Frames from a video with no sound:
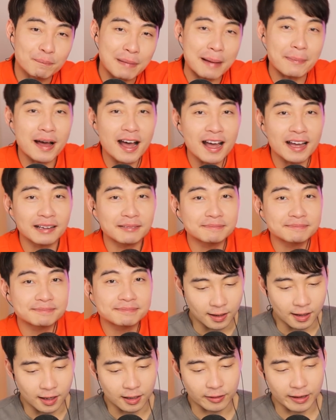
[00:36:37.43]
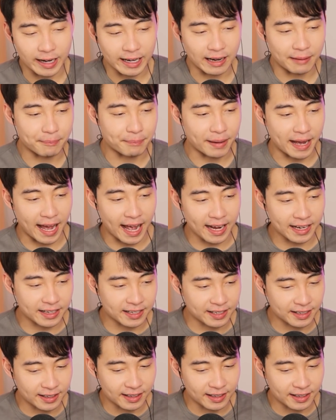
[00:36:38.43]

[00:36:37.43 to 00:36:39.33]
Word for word: Bye-bye. All right, I'm back.